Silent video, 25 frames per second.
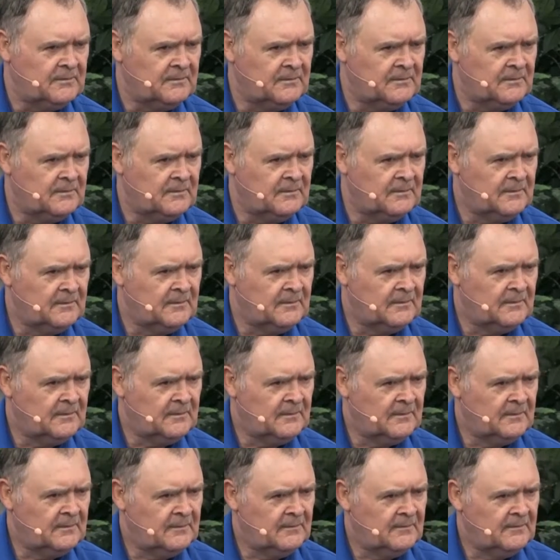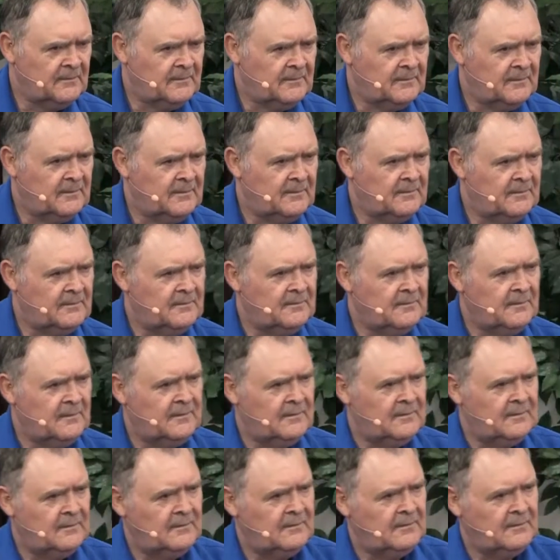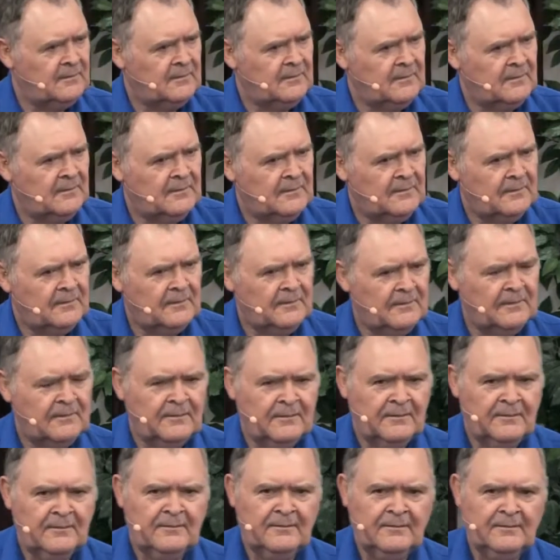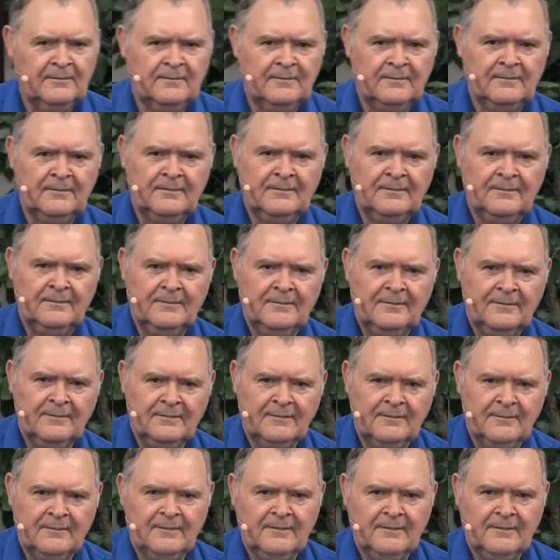No one is speaking in this clip.